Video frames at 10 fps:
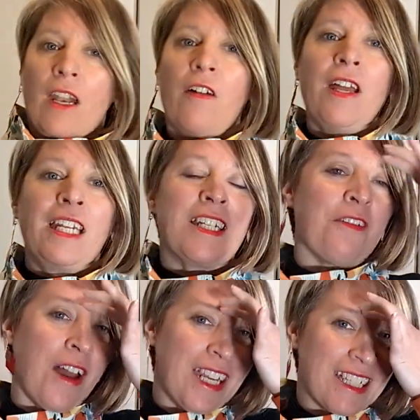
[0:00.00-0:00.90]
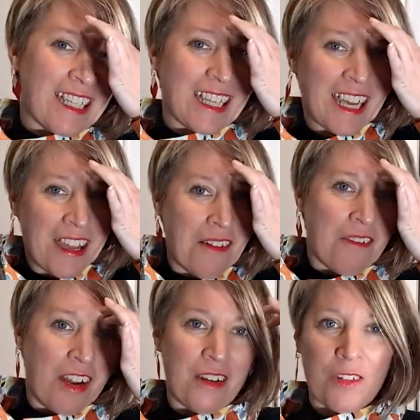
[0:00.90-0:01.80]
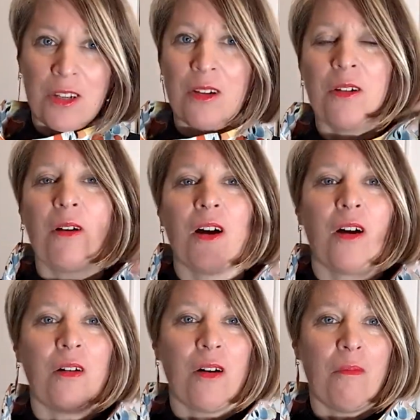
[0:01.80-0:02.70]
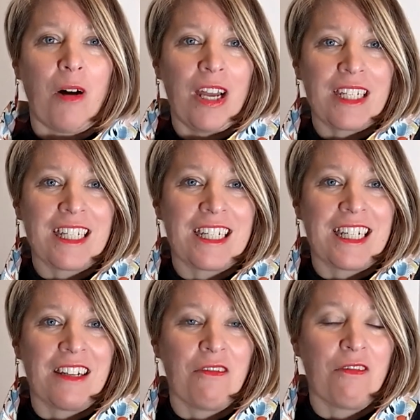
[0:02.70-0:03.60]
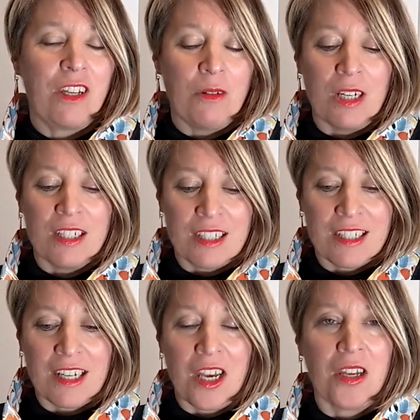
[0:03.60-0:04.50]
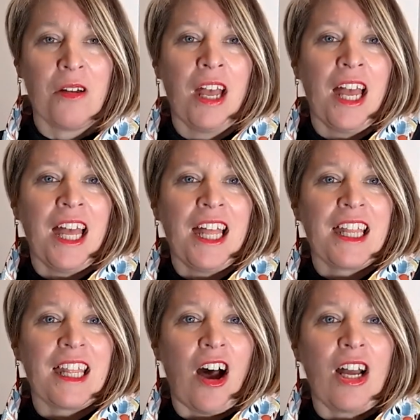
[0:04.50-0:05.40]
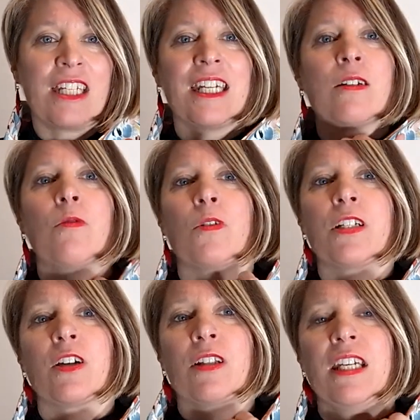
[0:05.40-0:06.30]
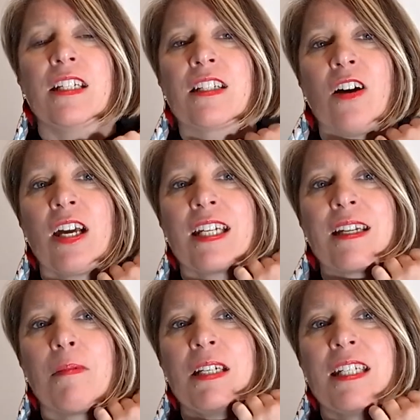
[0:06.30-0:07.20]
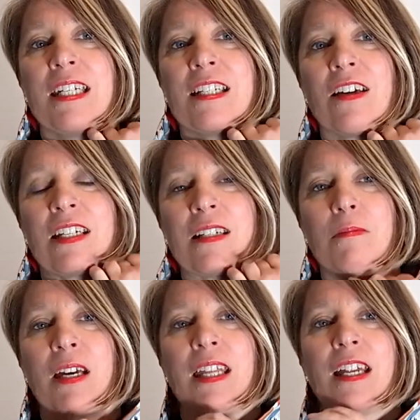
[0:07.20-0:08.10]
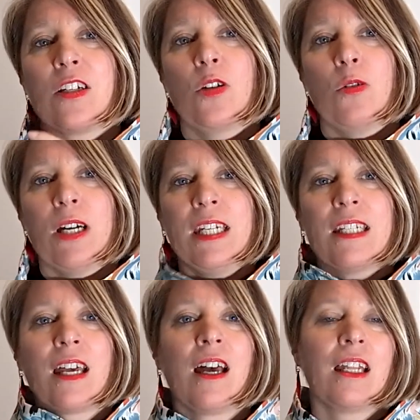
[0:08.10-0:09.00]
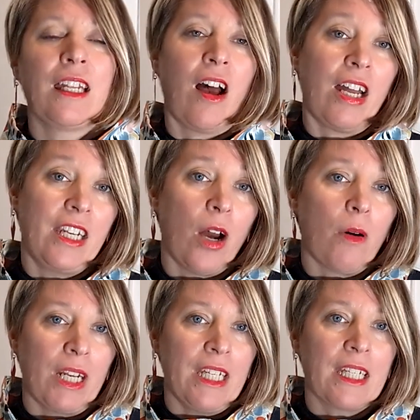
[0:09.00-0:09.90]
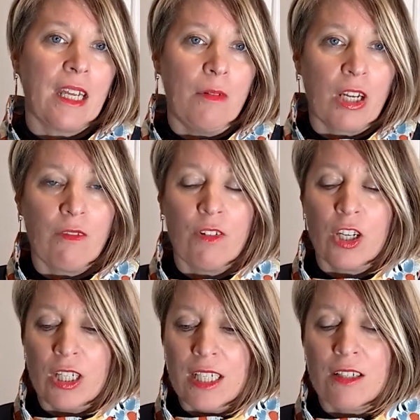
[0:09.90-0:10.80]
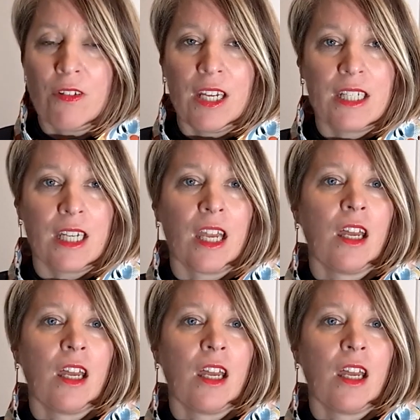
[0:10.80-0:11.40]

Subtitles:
of interfacing for any of you who are my existing viewers, so I didn't want it on the inside because that means the inside doesn't make that noise. And I know I need to keep looking for good interfacing,